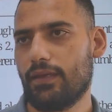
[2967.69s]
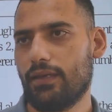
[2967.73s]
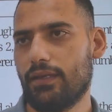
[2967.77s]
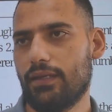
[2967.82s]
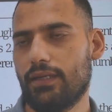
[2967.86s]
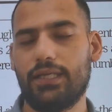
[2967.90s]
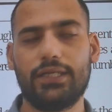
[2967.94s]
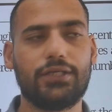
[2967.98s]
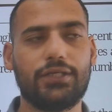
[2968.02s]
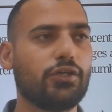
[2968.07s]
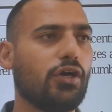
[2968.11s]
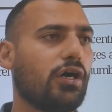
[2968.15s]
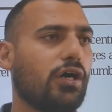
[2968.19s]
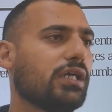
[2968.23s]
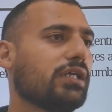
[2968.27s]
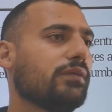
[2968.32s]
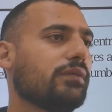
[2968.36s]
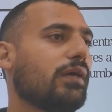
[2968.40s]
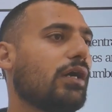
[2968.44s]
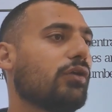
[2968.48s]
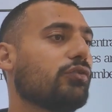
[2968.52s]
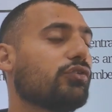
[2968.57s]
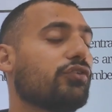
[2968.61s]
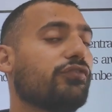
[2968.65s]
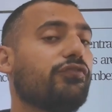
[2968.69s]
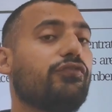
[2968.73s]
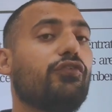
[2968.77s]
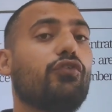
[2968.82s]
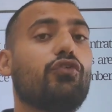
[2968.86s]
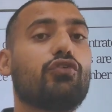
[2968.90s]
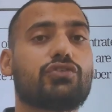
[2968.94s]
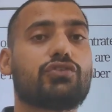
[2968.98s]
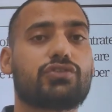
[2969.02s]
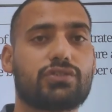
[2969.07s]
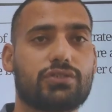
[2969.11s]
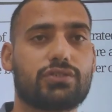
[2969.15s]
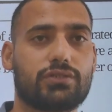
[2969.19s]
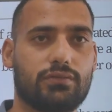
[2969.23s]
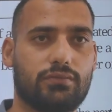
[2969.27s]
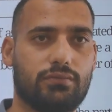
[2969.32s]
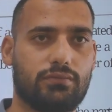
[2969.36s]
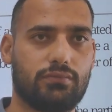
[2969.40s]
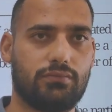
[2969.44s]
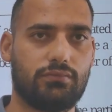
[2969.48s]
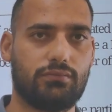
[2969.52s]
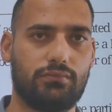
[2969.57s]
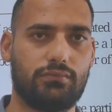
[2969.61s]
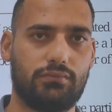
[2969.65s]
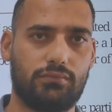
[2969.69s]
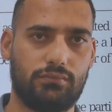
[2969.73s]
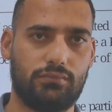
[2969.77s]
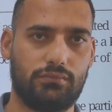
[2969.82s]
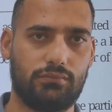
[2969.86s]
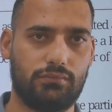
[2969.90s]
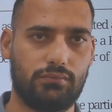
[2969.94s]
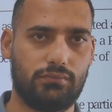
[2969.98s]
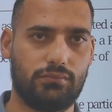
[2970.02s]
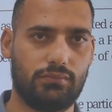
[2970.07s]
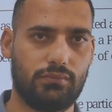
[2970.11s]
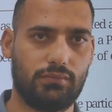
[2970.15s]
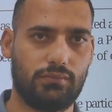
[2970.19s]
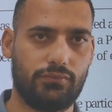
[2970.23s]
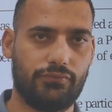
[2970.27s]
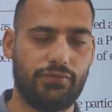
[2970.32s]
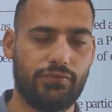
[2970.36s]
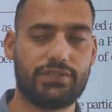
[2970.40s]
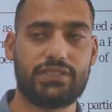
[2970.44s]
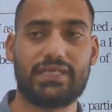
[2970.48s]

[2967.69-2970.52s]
He talked about the force which